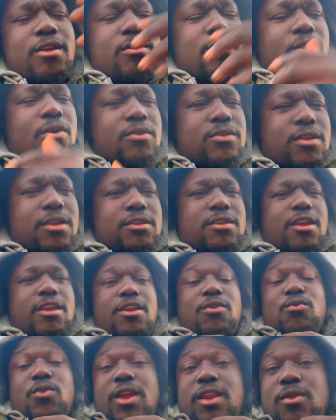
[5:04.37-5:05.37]
They go, oh yeah, yeah,
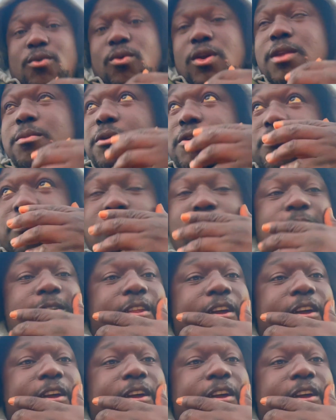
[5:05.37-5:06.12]
he ran away before.